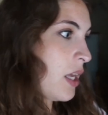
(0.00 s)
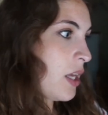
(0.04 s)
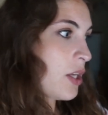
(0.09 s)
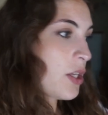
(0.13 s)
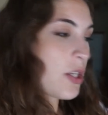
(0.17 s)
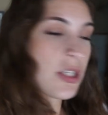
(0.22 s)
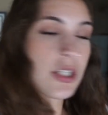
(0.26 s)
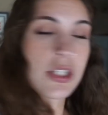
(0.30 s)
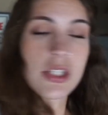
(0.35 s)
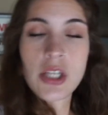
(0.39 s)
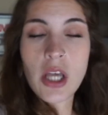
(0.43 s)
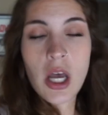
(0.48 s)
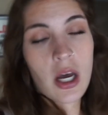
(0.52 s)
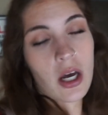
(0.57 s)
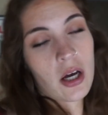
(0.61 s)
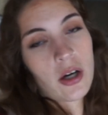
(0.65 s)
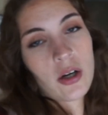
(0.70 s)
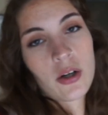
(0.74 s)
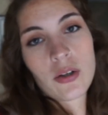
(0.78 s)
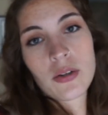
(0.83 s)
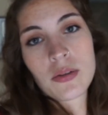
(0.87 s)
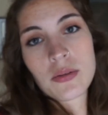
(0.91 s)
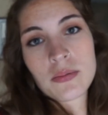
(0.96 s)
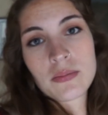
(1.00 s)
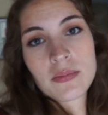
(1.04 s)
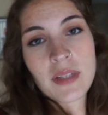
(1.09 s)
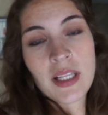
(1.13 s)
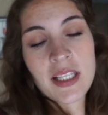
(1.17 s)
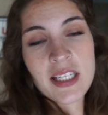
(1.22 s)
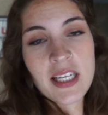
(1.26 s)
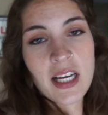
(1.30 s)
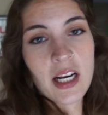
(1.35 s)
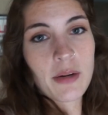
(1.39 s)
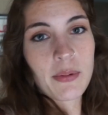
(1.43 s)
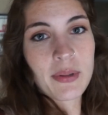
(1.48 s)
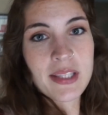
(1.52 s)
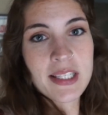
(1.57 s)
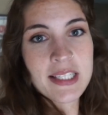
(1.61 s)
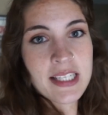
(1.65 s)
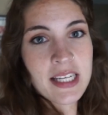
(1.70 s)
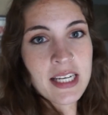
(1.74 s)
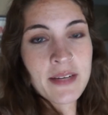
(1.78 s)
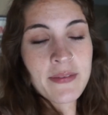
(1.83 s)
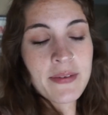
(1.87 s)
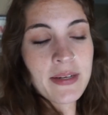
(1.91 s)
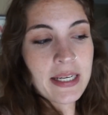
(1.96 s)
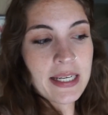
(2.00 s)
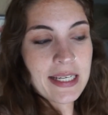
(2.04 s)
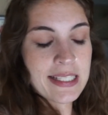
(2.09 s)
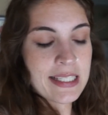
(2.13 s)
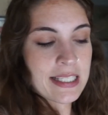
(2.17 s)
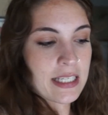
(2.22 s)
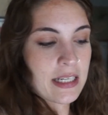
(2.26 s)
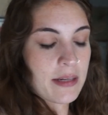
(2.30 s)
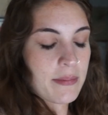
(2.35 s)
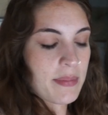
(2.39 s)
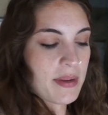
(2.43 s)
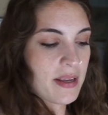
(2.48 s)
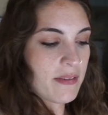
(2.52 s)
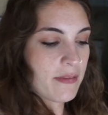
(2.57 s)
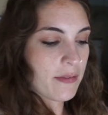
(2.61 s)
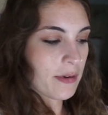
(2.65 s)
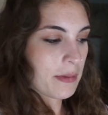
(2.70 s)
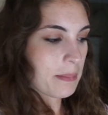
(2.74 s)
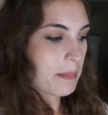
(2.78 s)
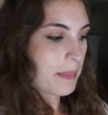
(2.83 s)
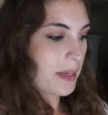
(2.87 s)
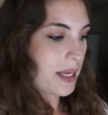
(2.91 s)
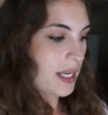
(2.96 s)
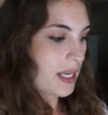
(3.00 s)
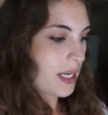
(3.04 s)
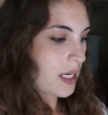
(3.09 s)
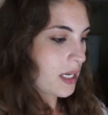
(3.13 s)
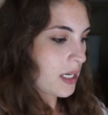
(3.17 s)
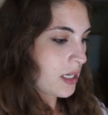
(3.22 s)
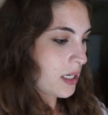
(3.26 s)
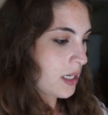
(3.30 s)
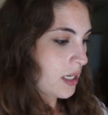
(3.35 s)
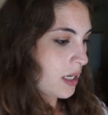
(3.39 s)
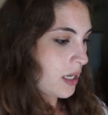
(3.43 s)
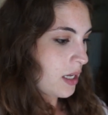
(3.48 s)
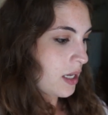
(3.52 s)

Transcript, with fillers: So that's kind of what this evening is gonna be for me.